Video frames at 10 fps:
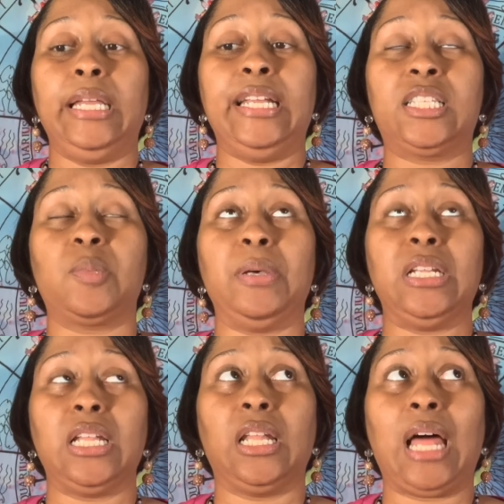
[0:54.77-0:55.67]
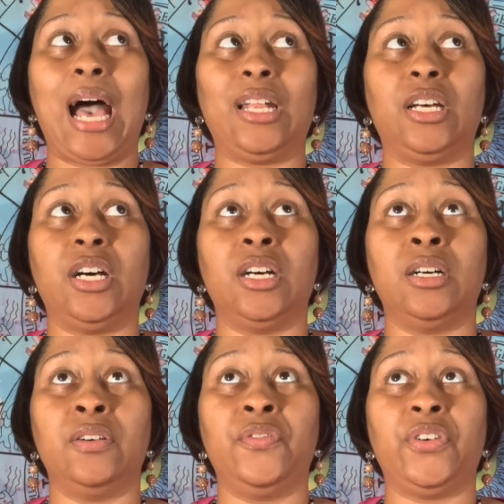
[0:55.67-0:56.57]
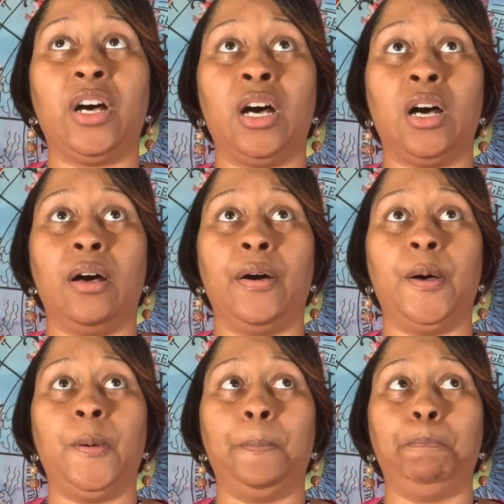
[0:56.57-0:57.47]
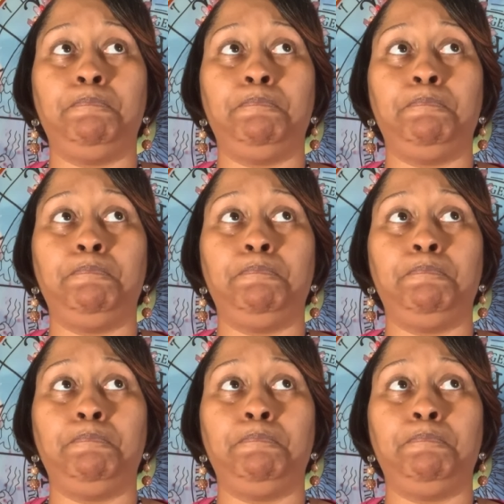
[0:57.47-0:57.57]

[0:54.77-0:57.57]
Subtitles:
It's been a lot of